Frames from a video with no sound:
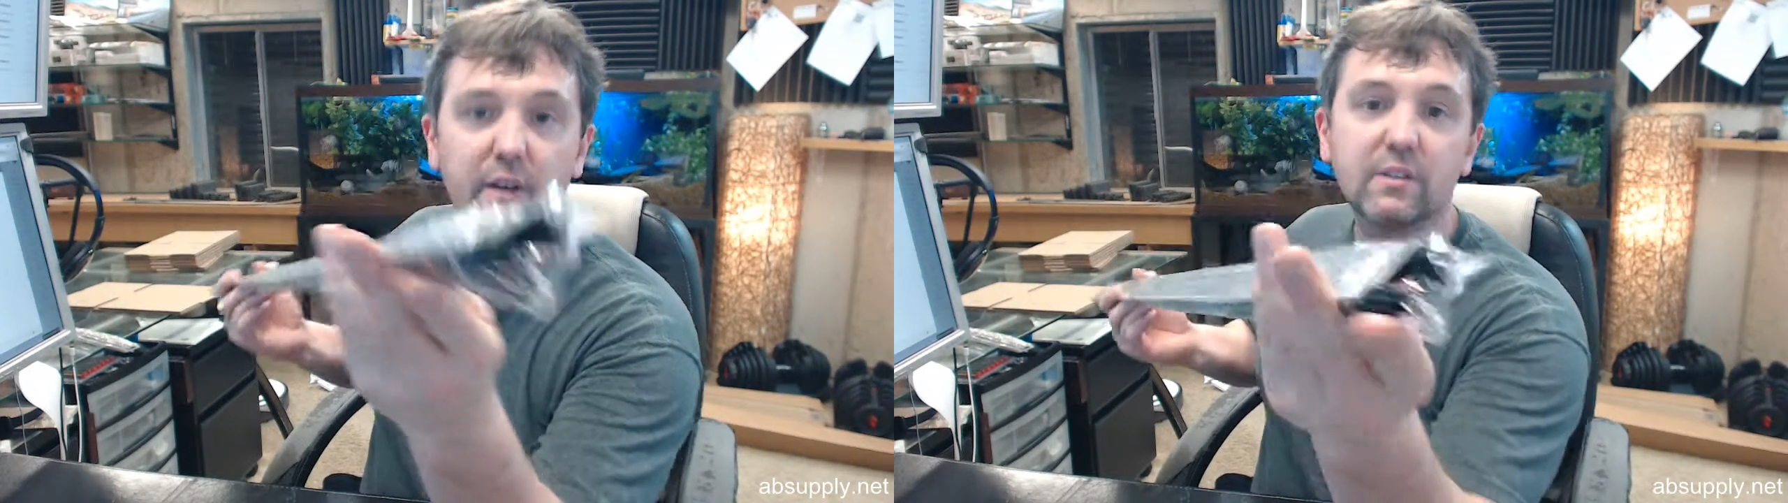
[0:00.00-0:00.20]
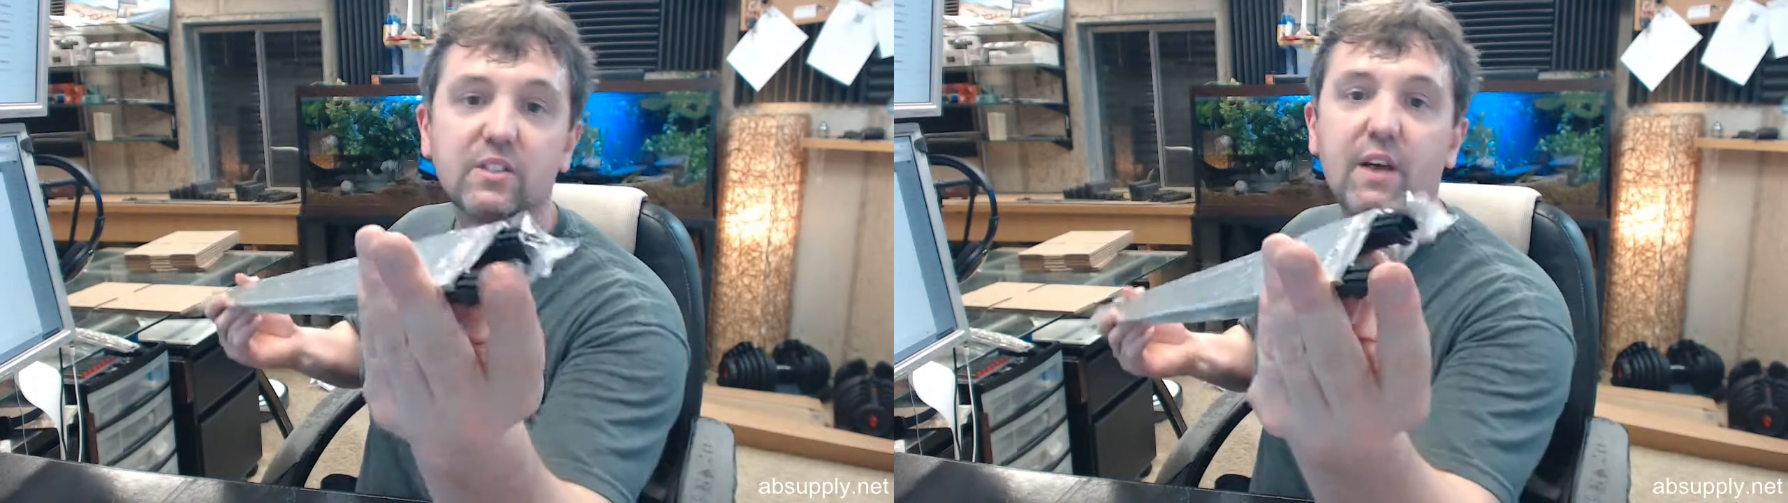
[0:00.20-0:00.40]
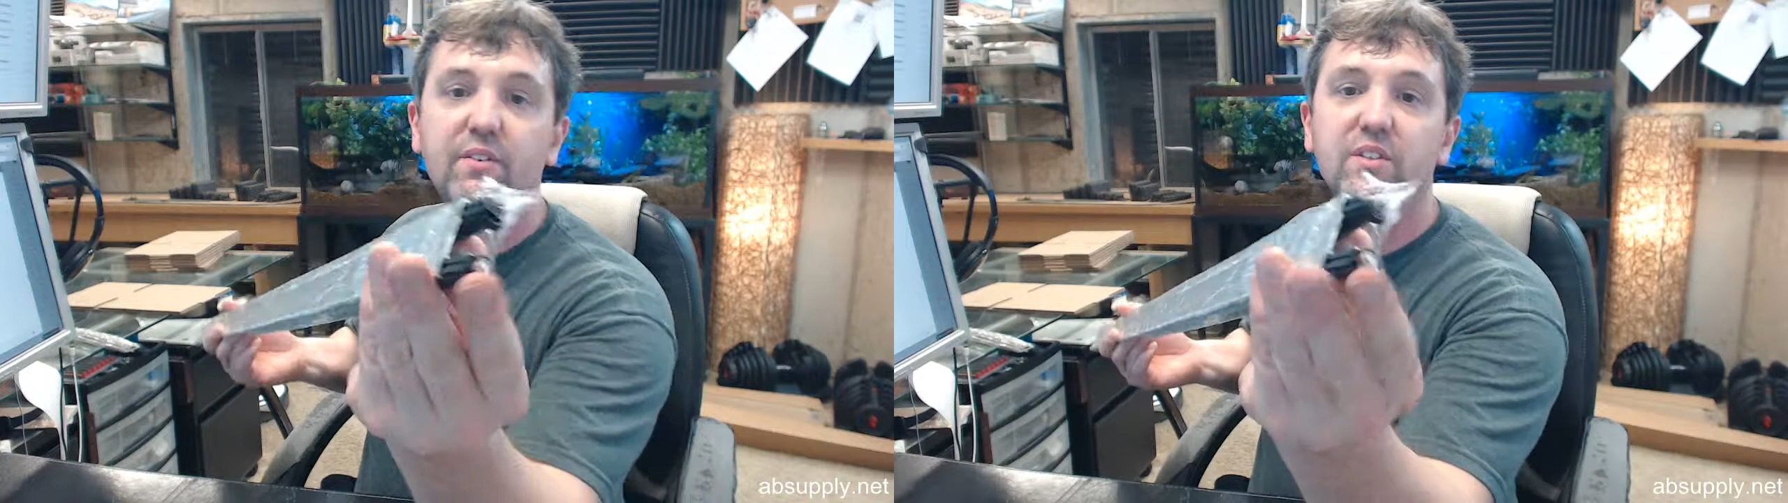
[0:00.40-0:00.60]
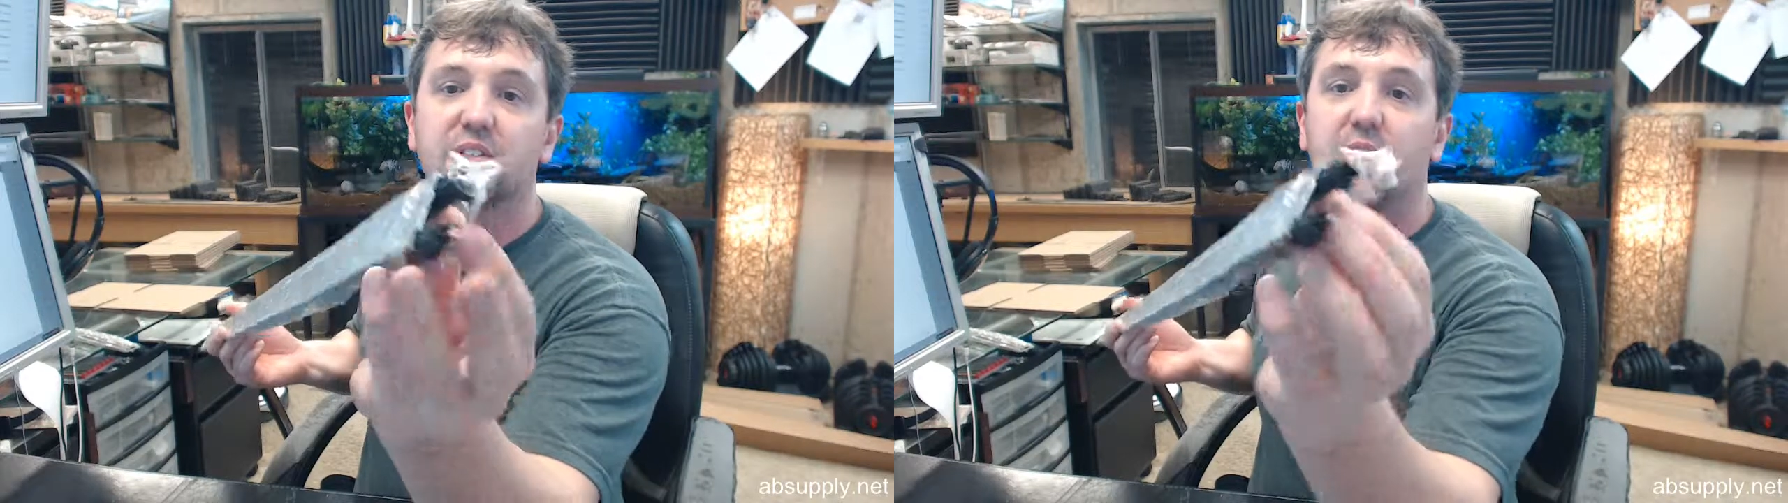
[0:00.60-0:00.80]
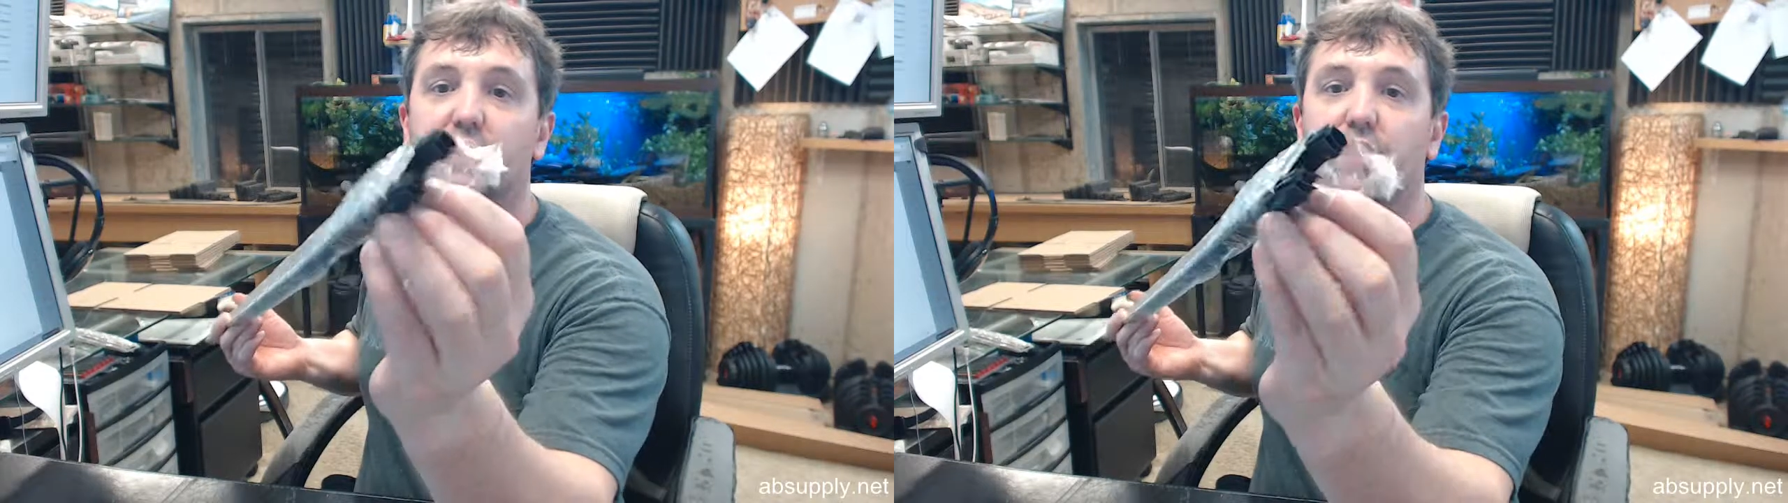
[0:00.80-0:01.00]

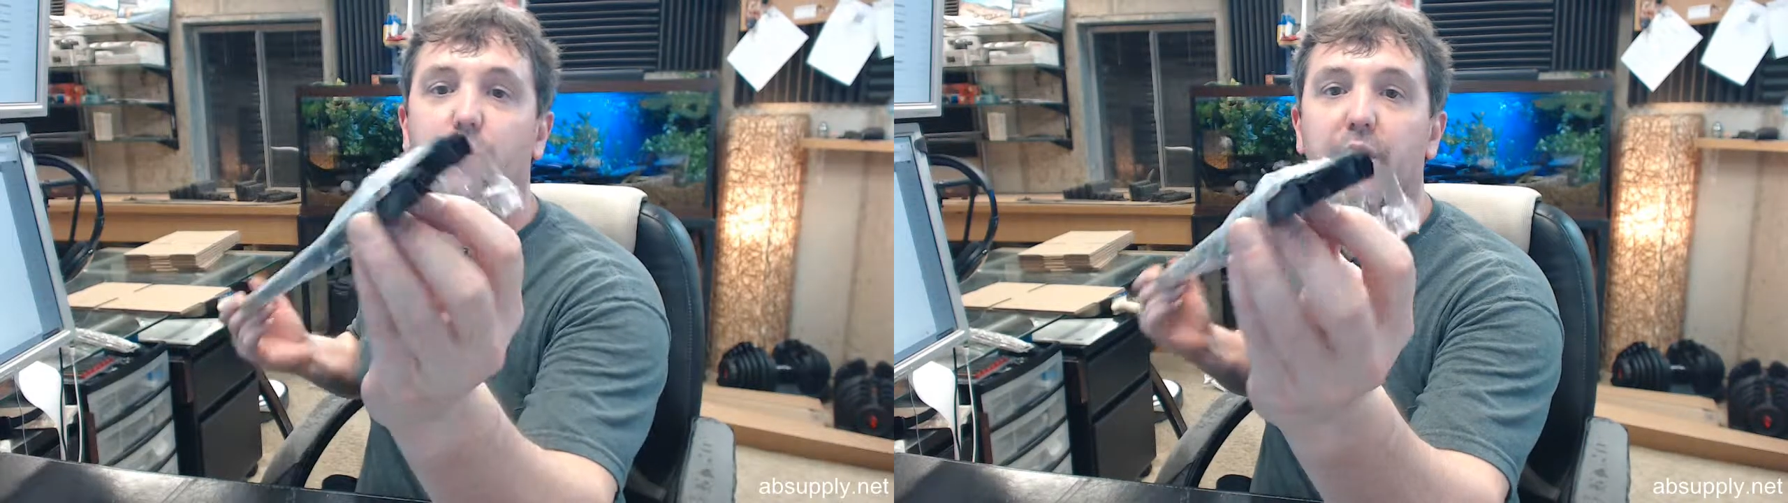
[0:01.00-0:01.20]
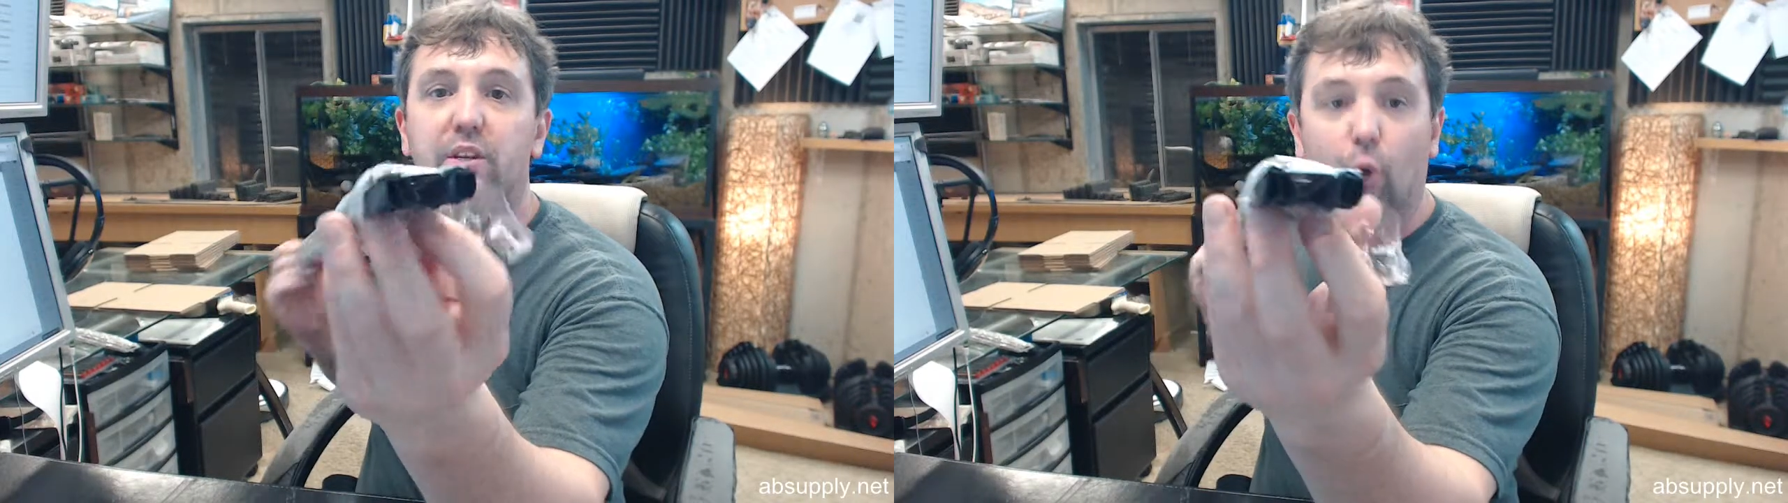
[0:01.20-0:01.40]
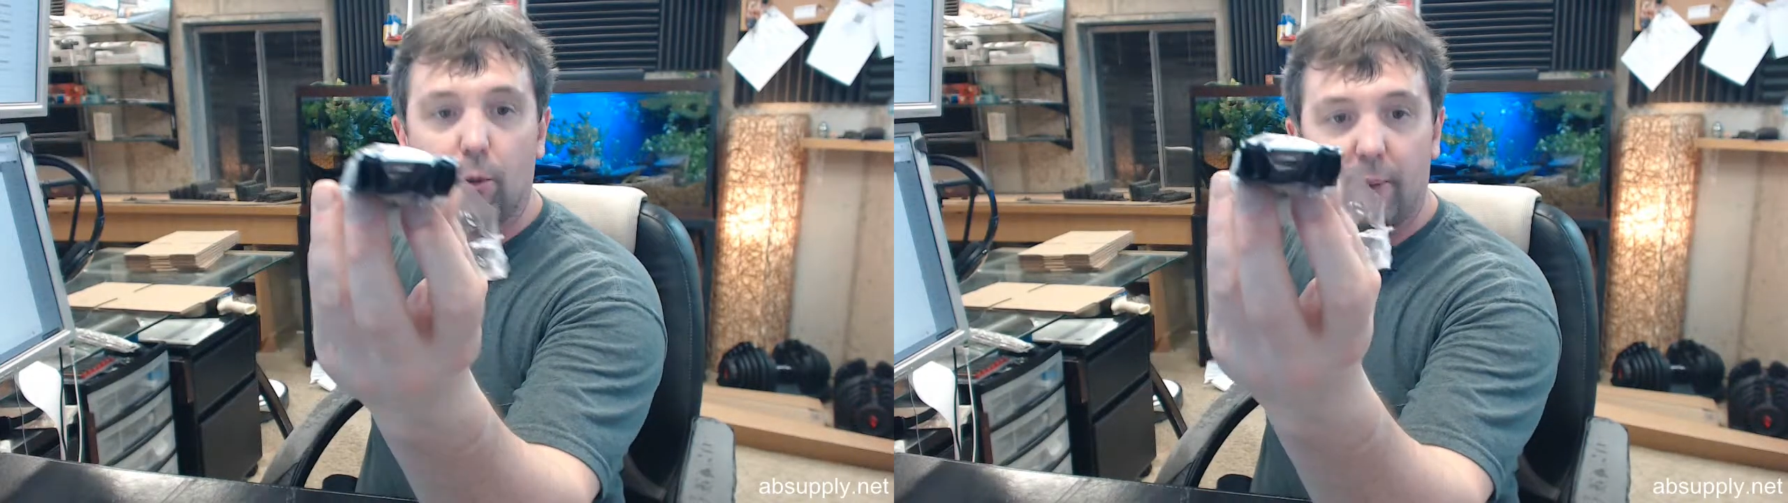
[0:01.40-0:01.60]
773 door